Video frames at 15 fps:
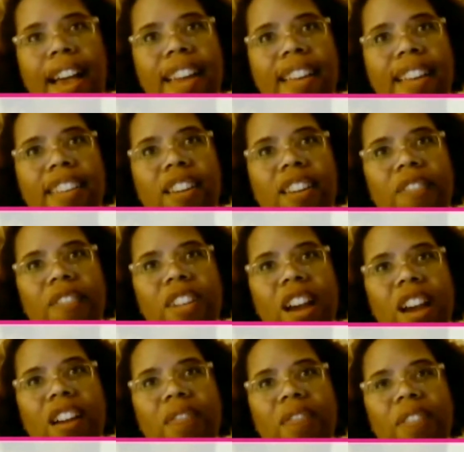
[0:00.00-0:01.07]
I
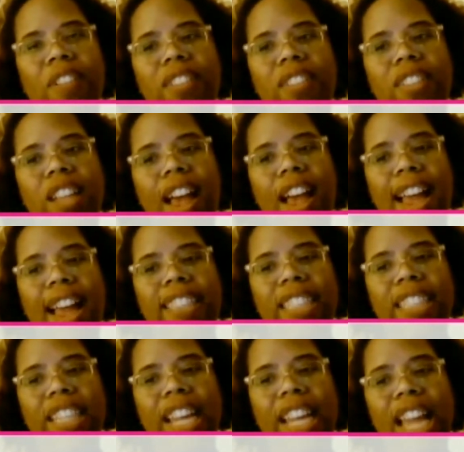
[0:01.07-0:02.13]
know photographers.
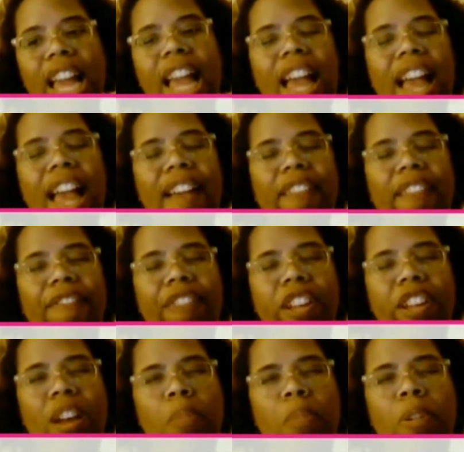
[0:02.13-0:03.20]
I actually
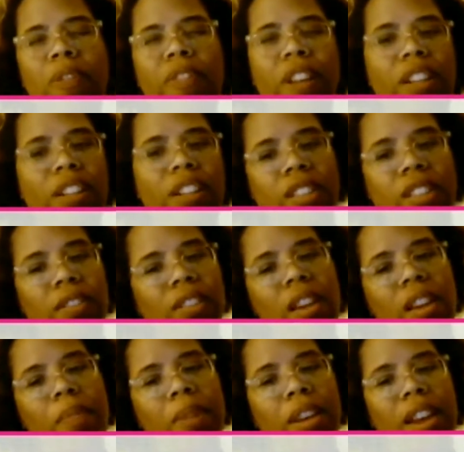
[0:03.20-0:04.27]
have a couple of photo
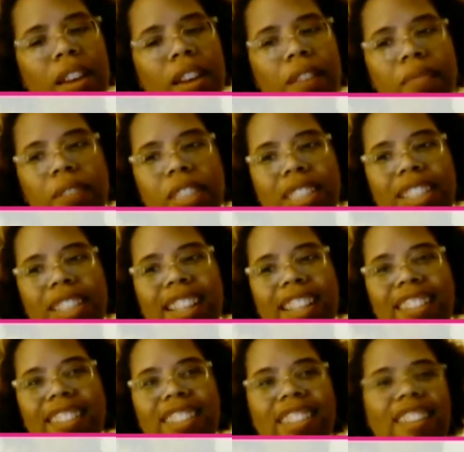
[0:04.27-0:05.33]
shoots coming up
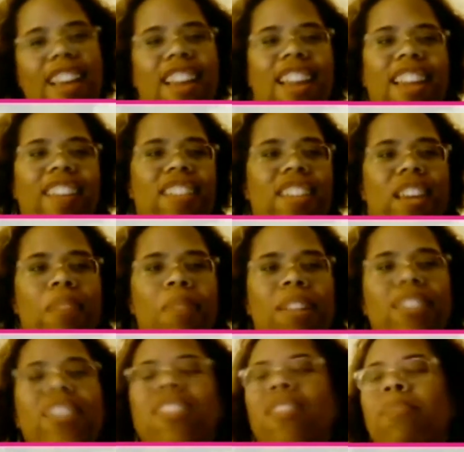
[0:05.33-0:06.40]
just because I like
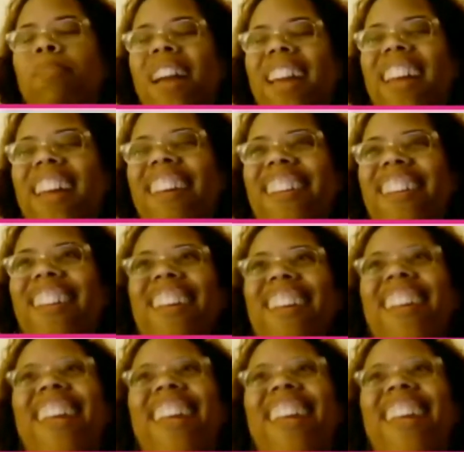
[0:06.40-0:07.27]
to take pictures. But